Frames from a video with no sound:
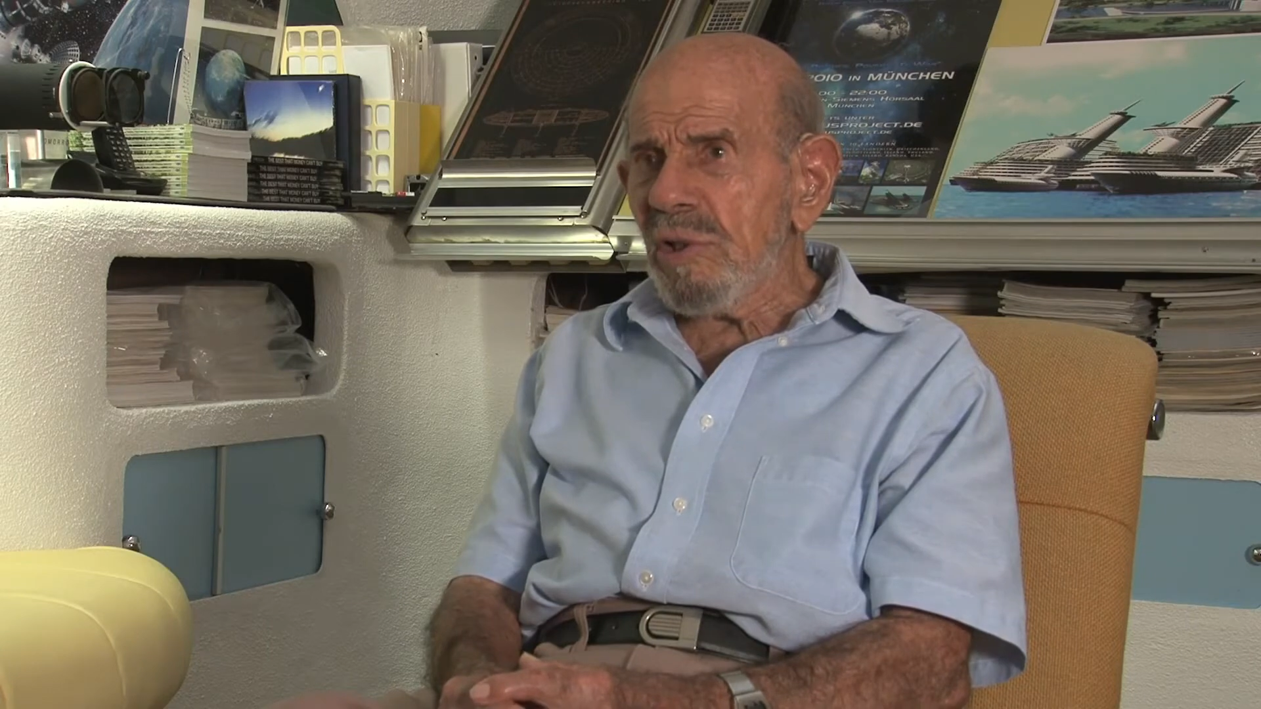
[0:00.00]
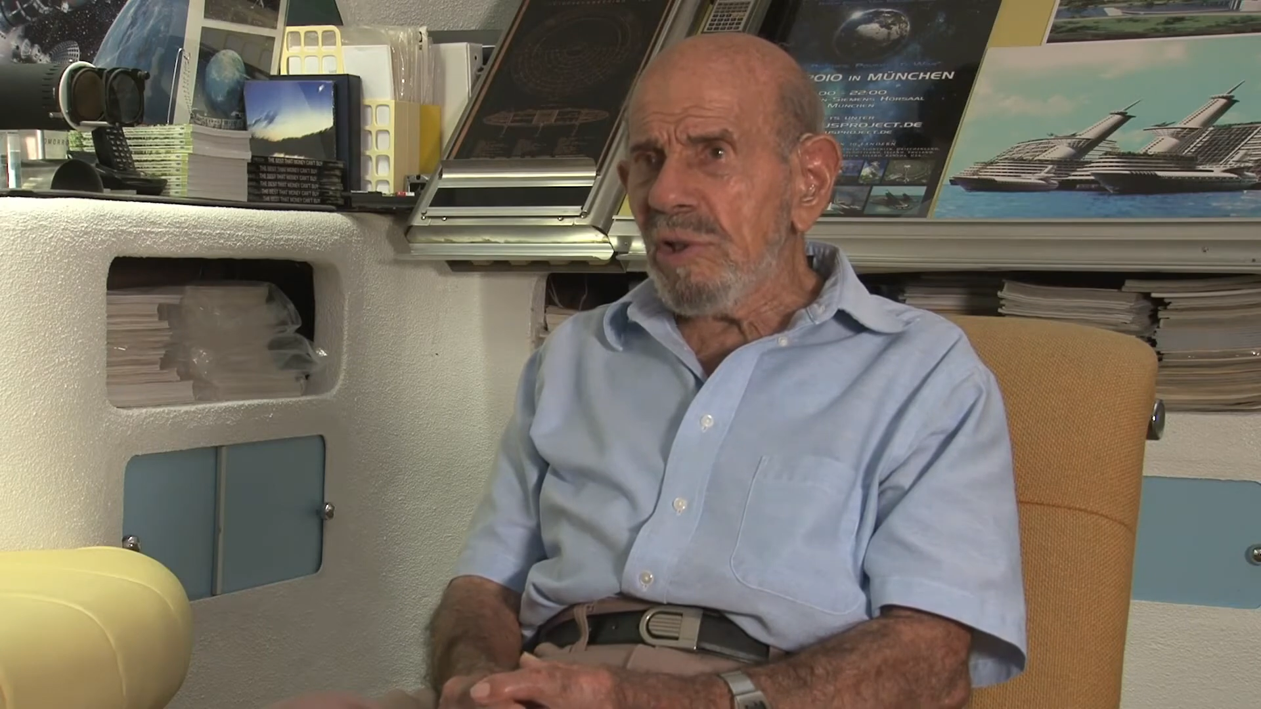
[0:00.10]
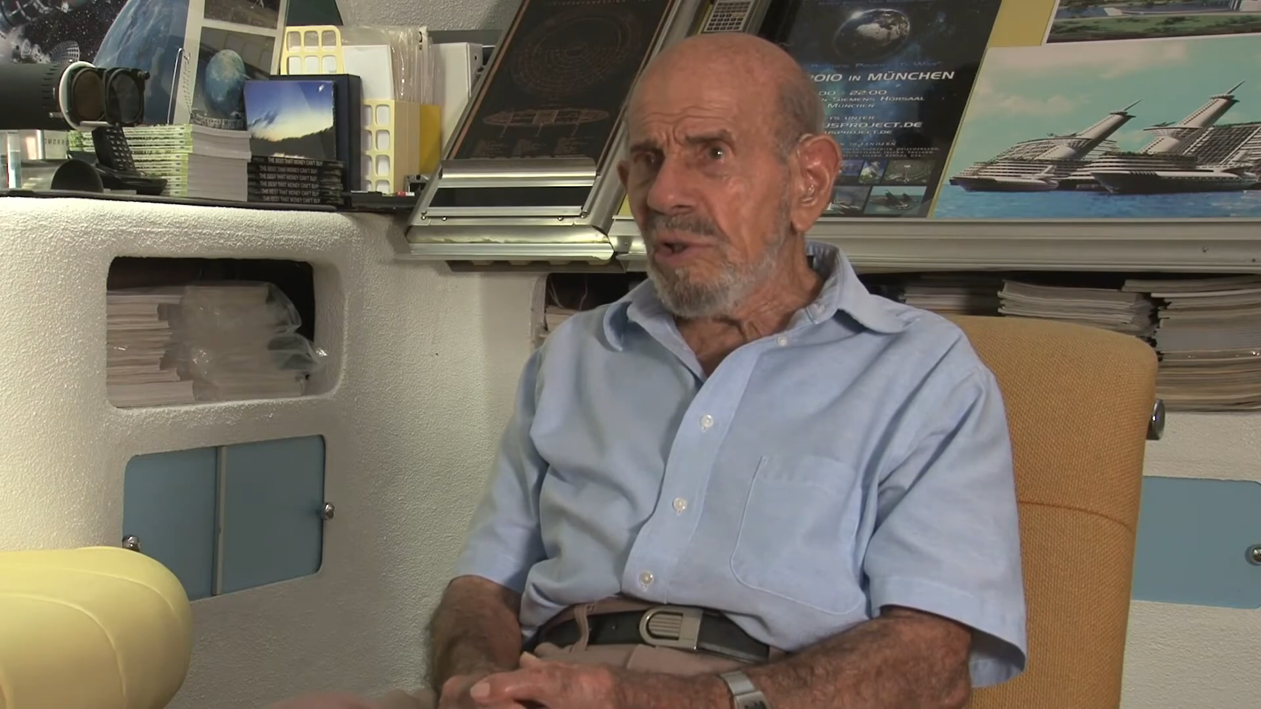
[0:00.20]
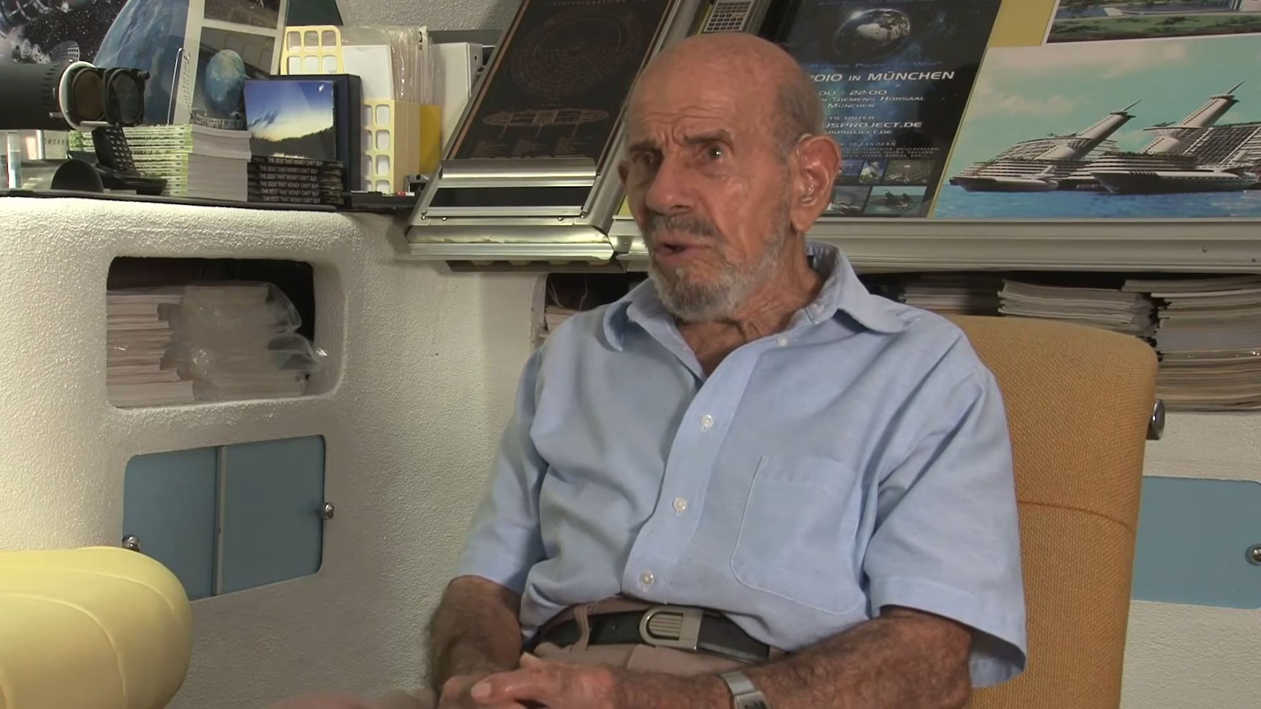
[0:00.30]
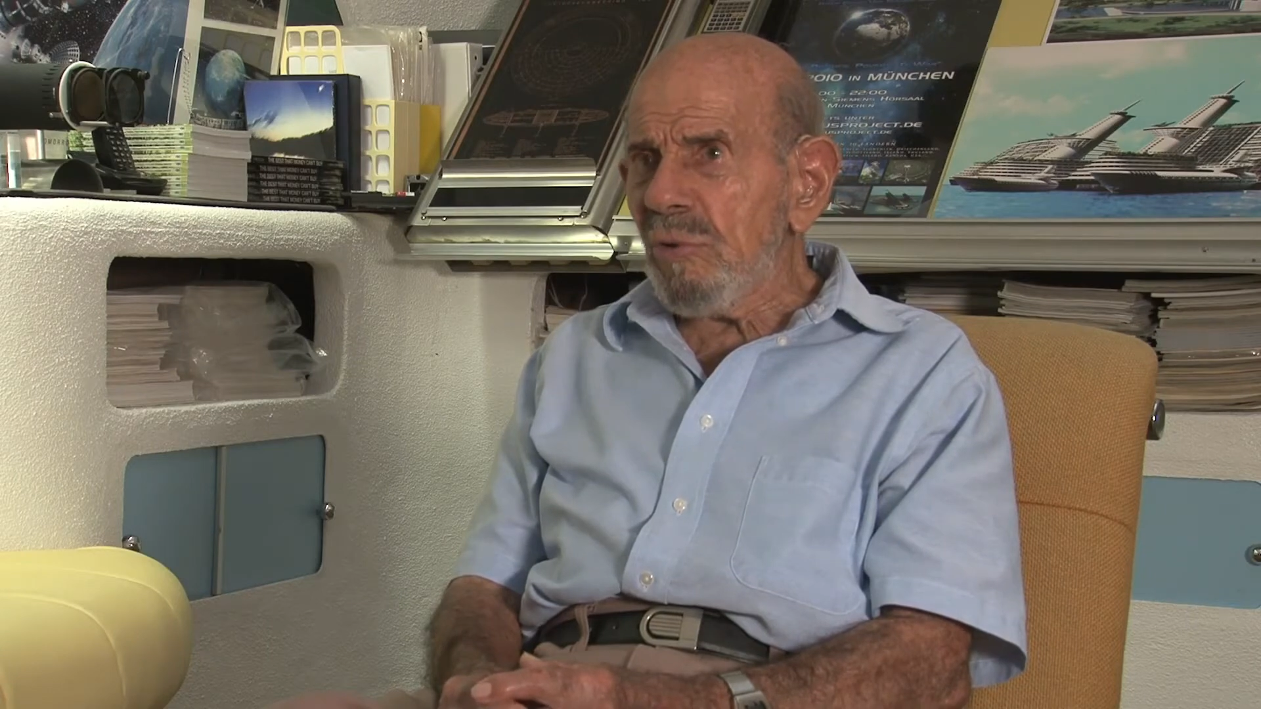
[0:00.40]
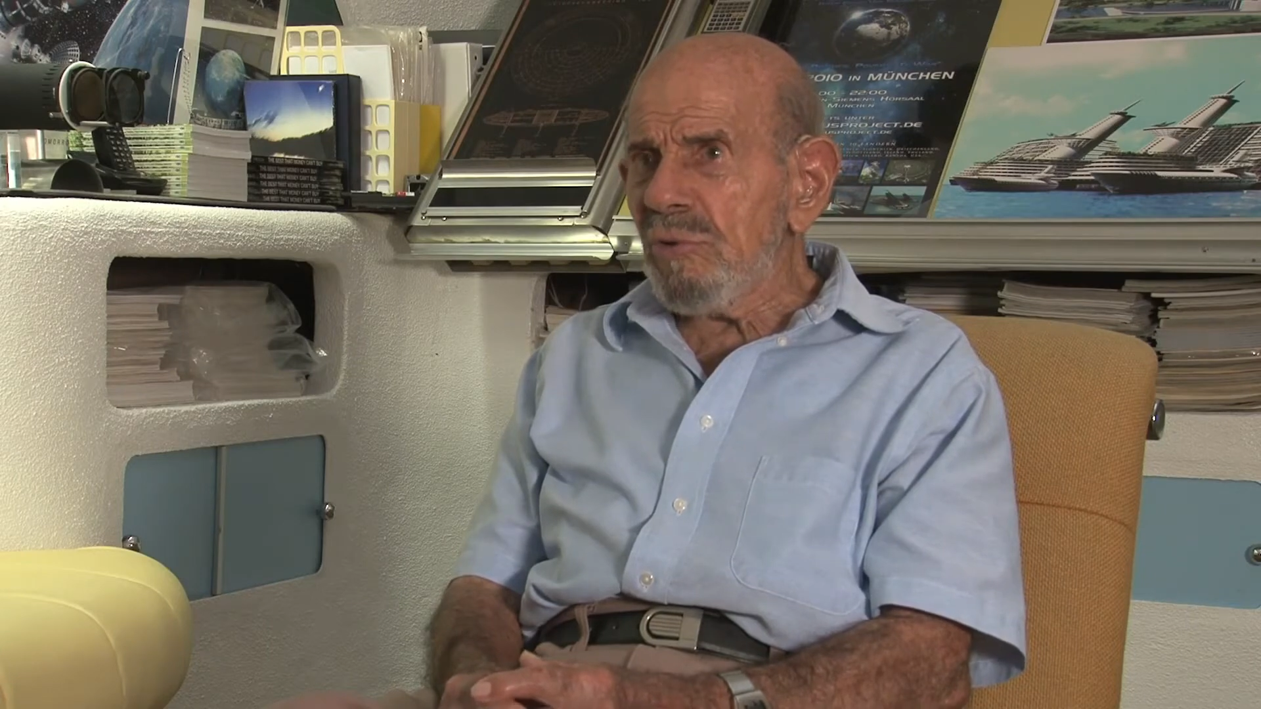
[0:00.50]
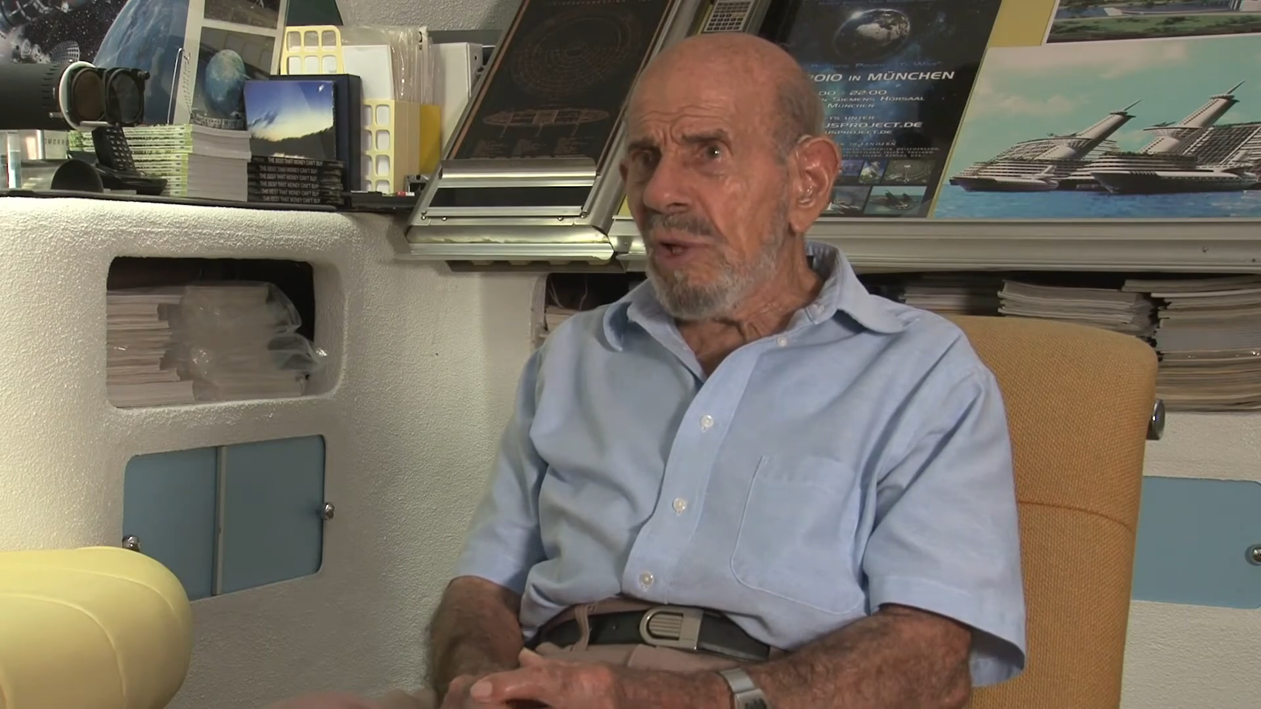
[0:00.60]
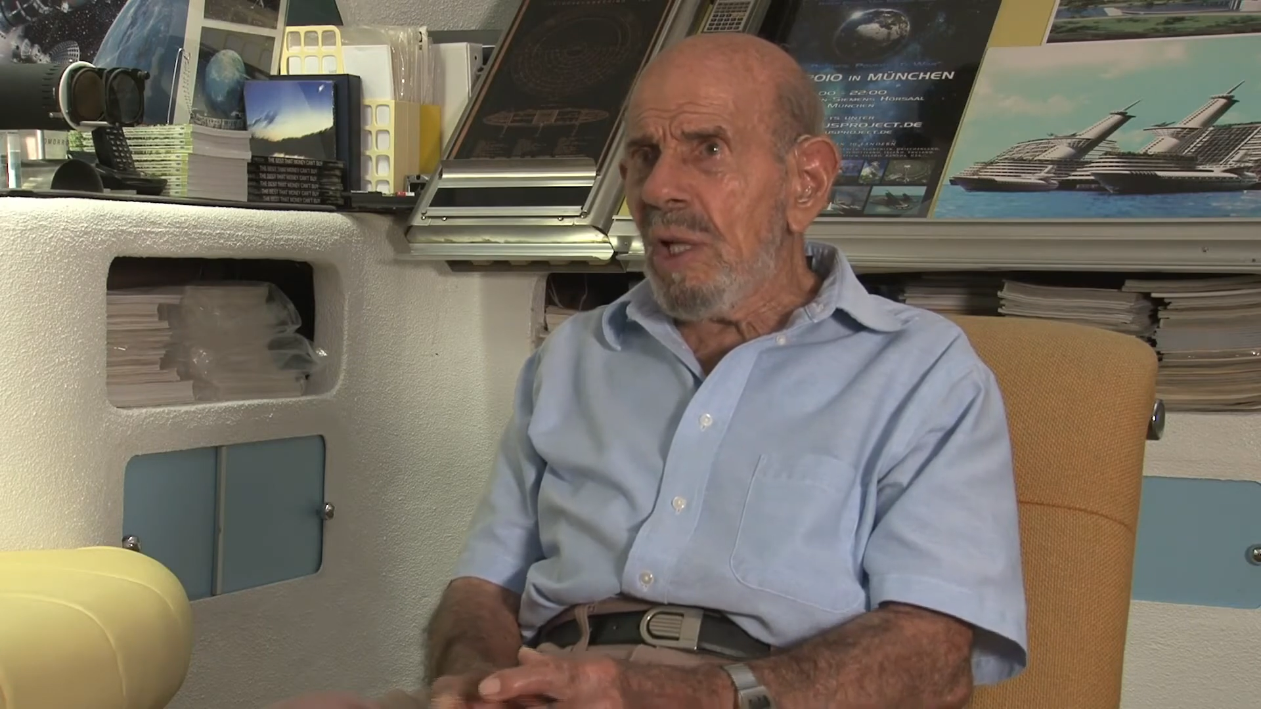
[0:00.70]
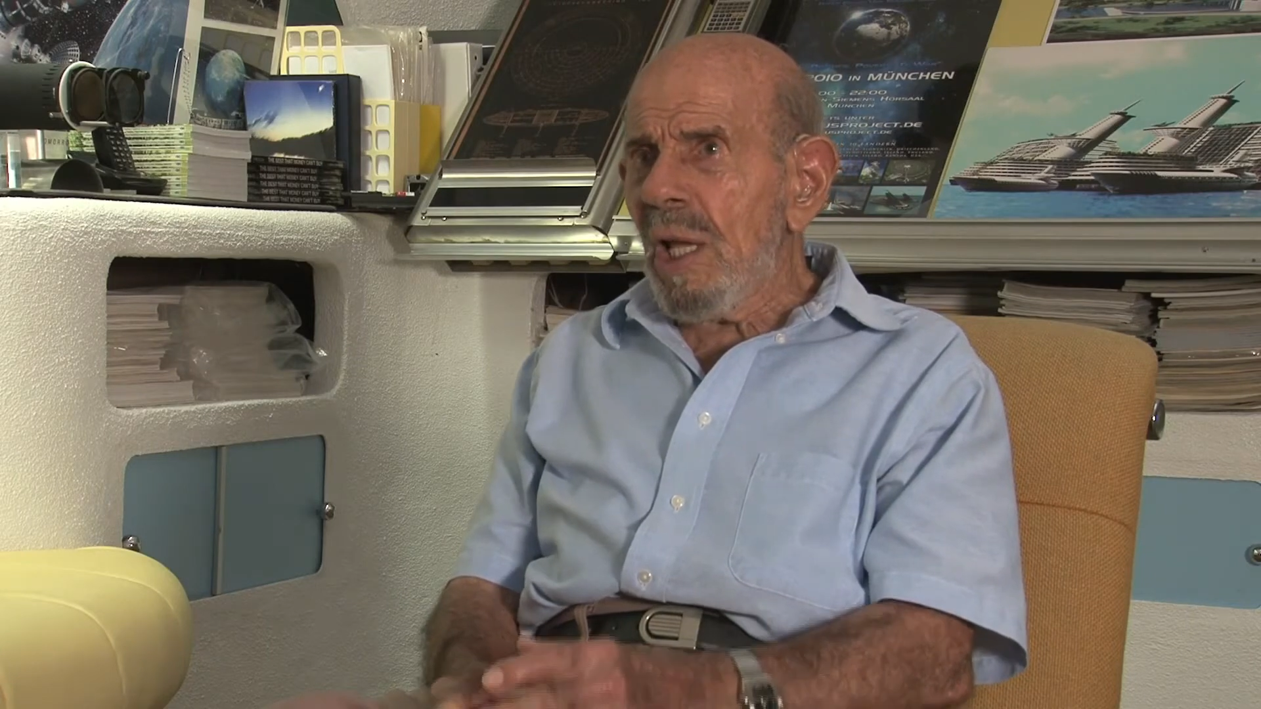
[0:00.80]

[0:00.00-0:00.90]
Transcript: and he knows